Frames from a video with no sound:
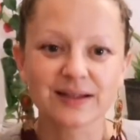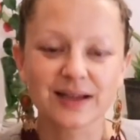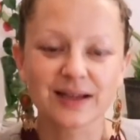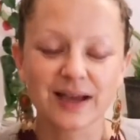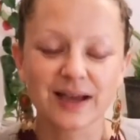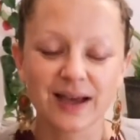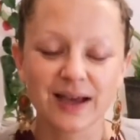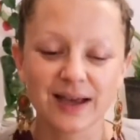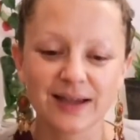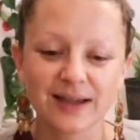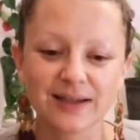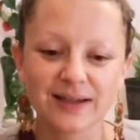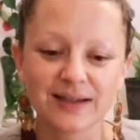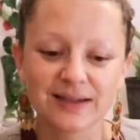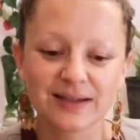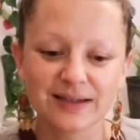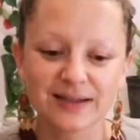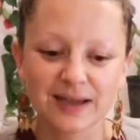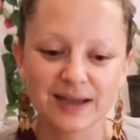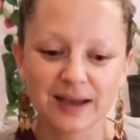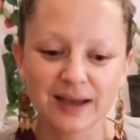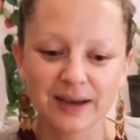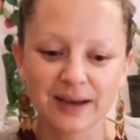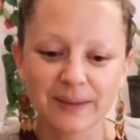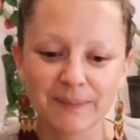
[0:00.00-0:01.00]
and
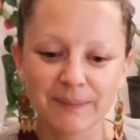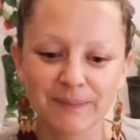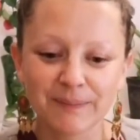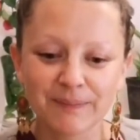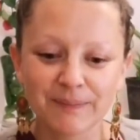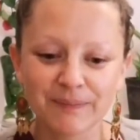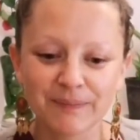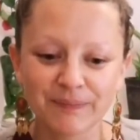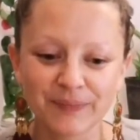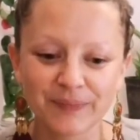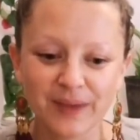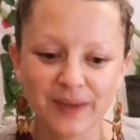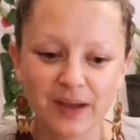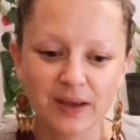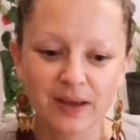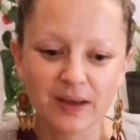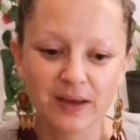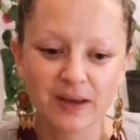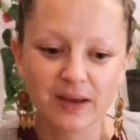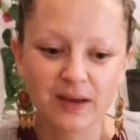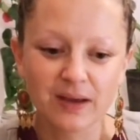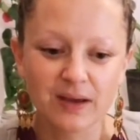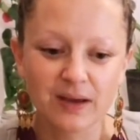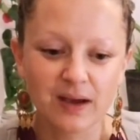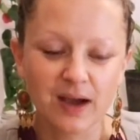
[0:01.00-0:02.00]

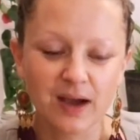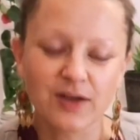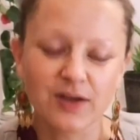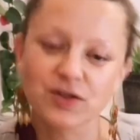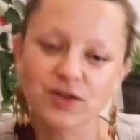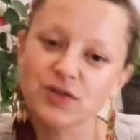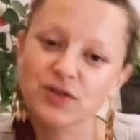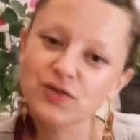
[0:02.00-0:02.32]
I just